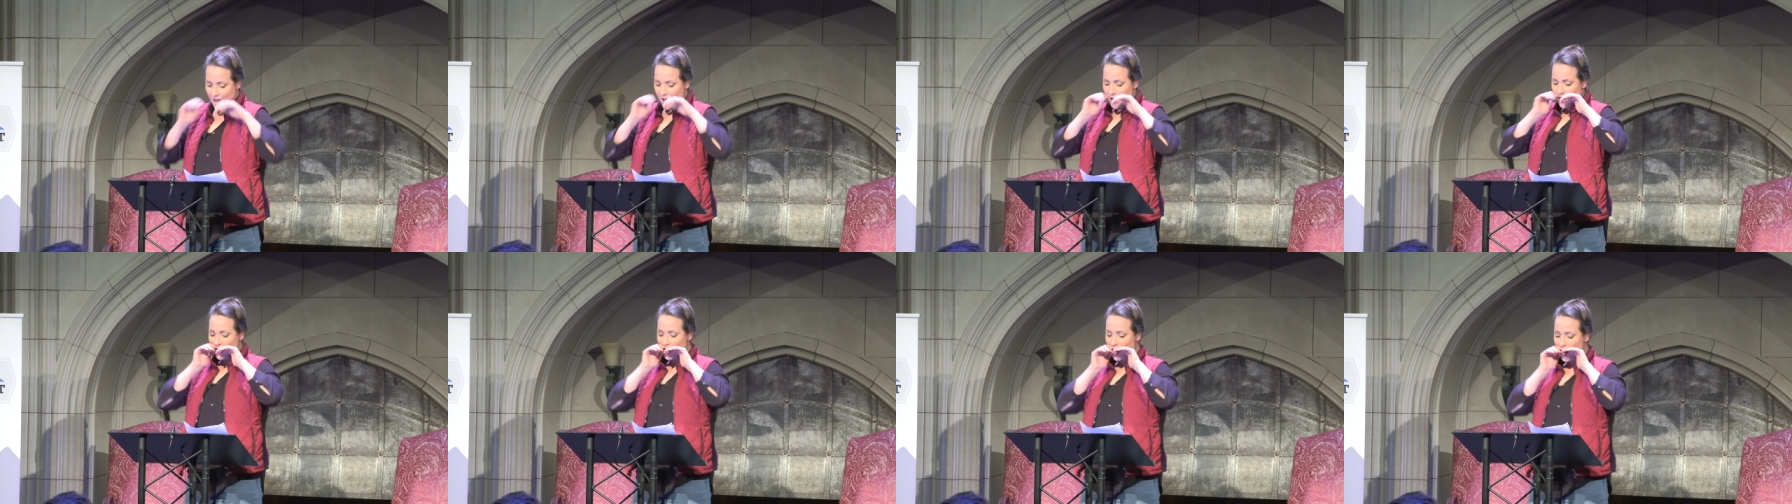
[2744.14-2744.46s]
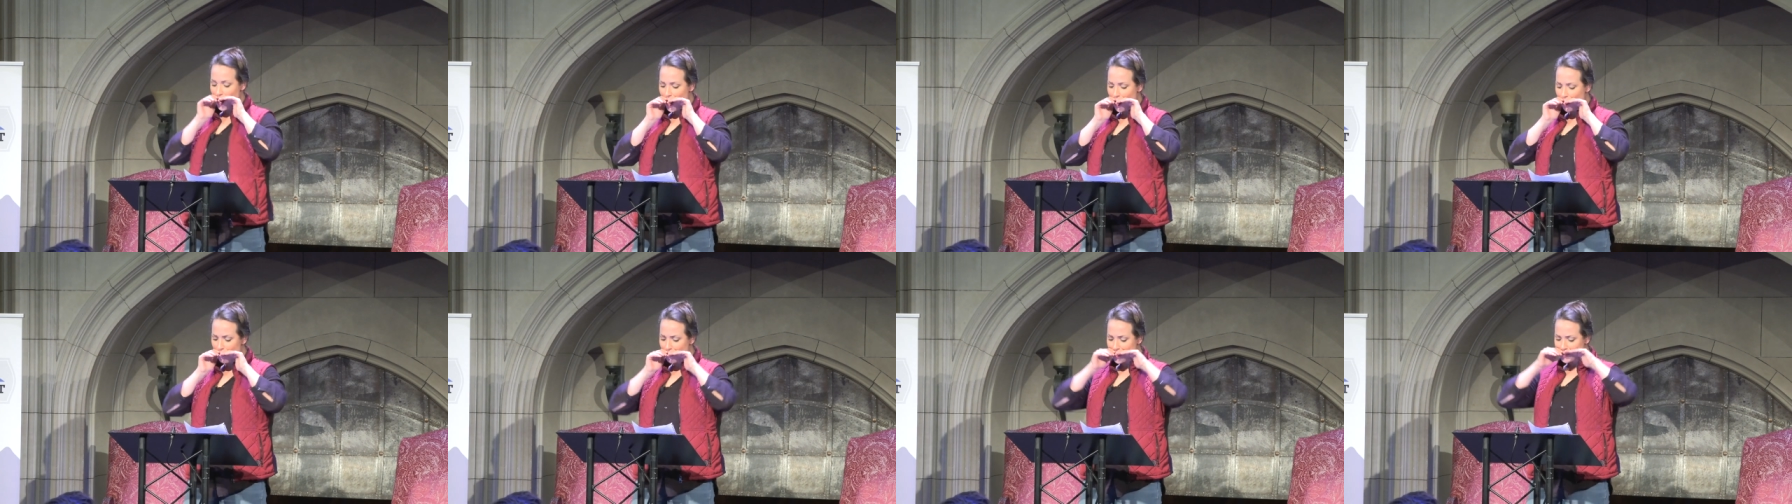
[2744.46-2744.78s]

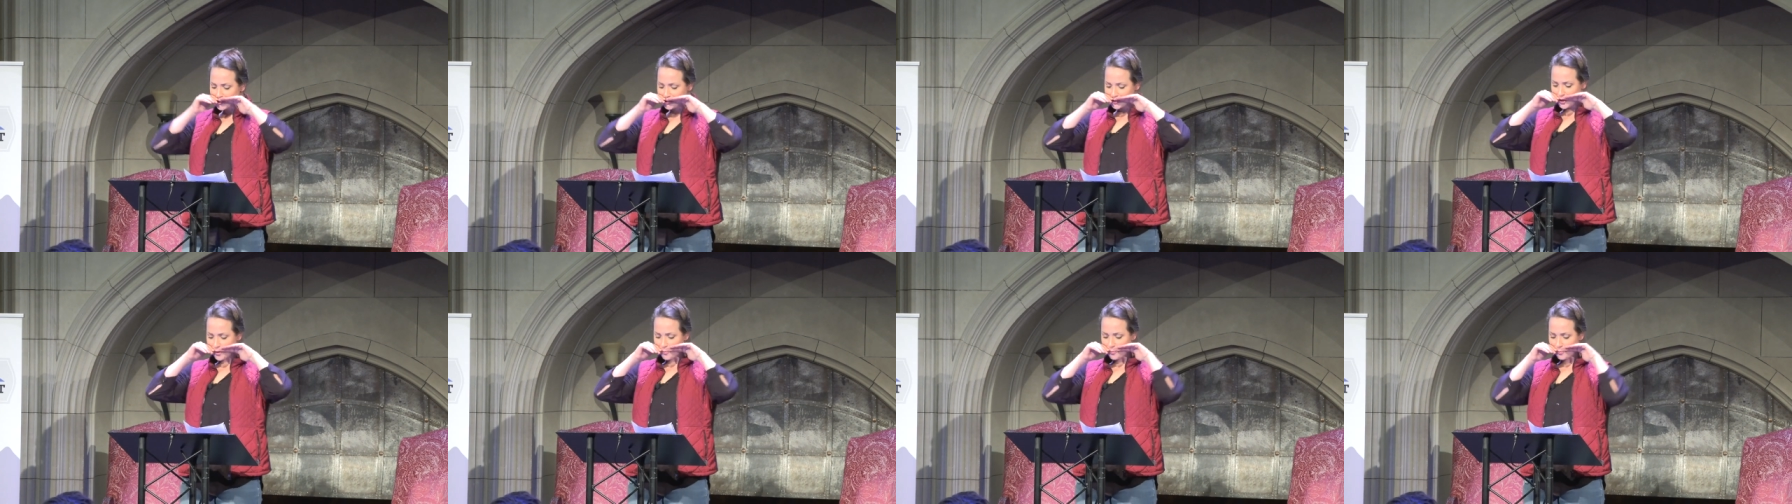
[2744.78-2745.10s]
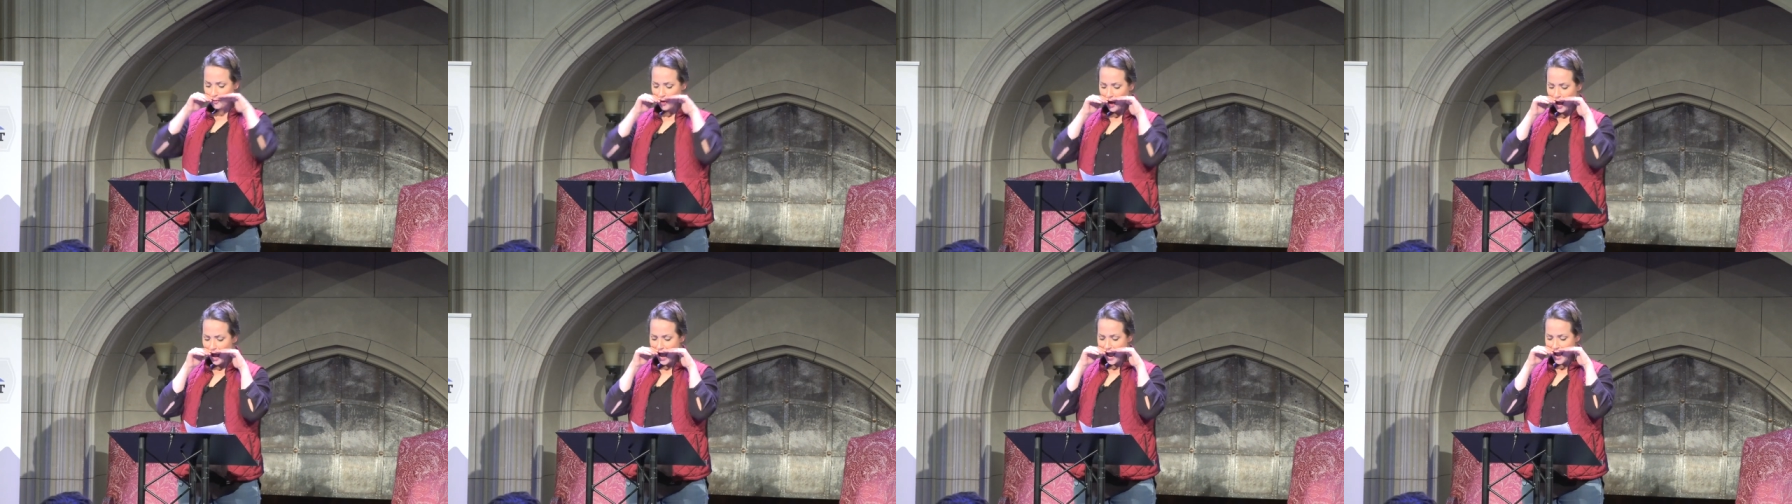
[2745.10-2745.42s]
Here is the
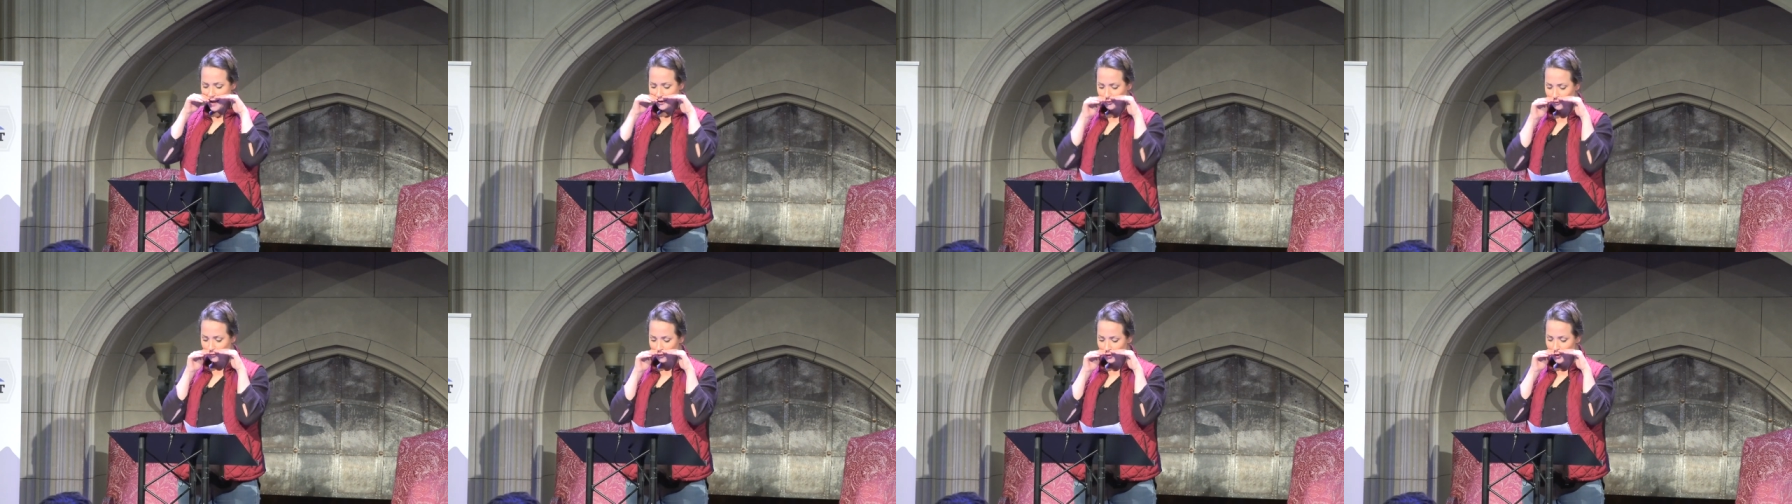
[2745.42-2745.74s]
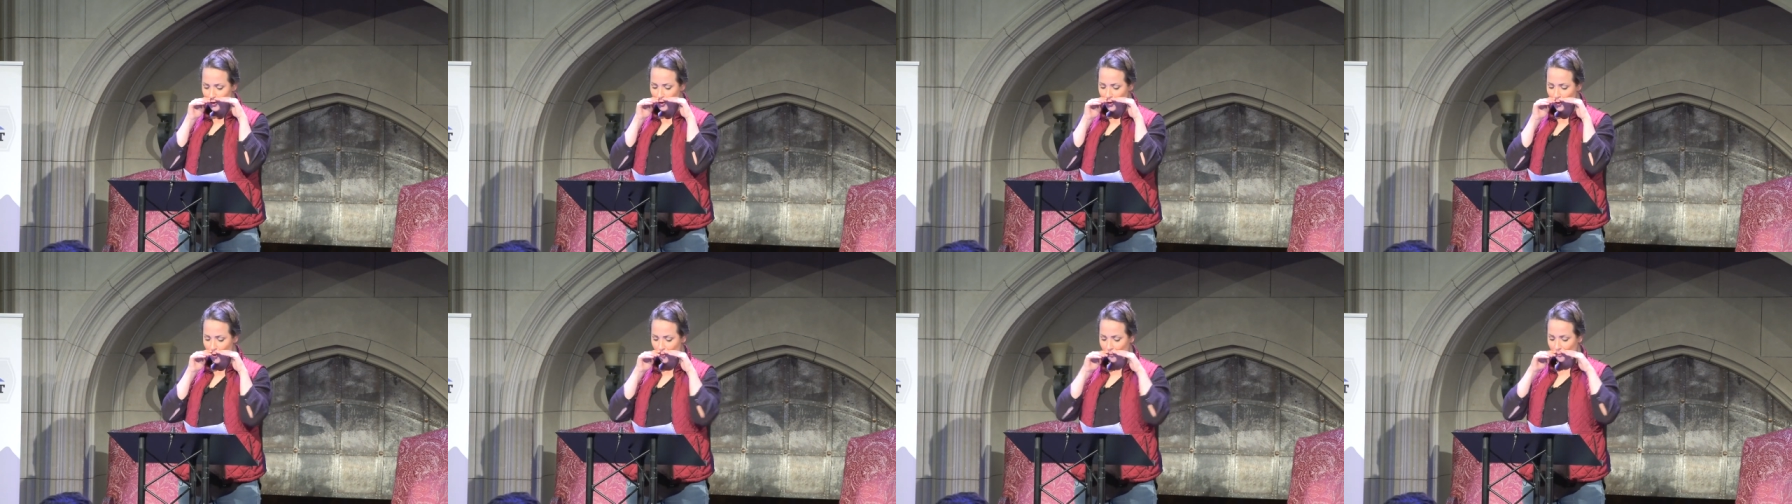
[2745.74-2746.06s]

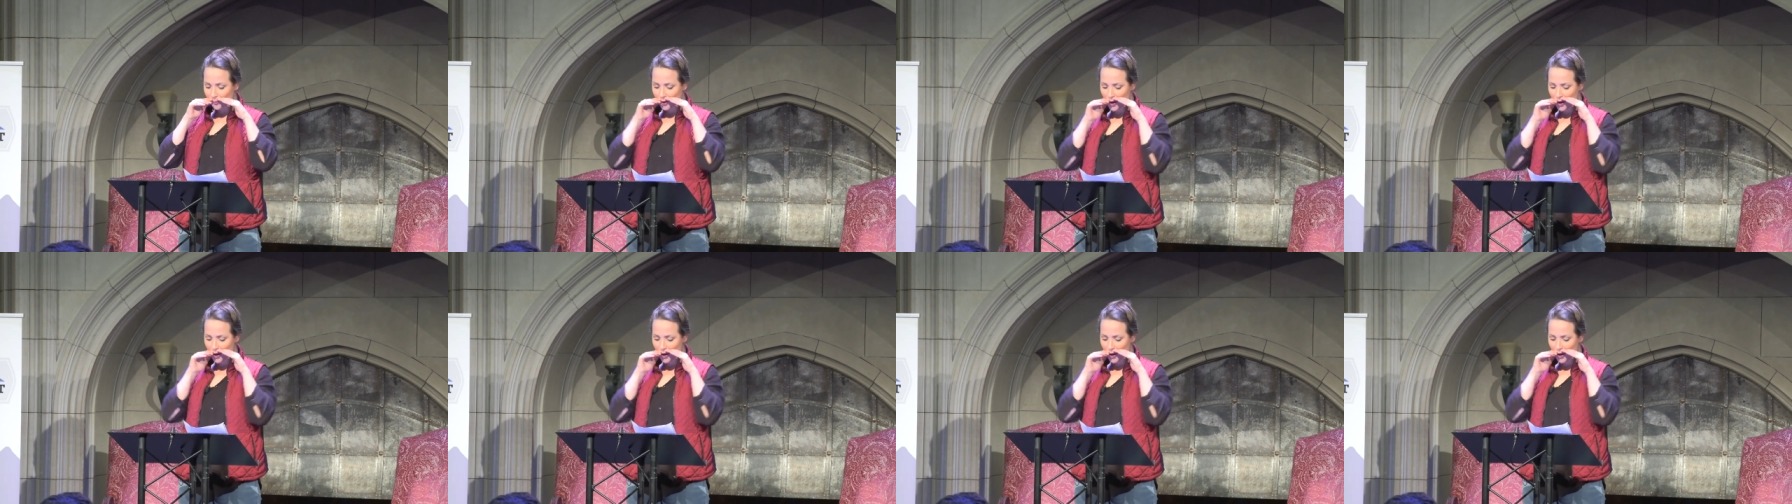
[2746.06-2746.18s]
bridegroom!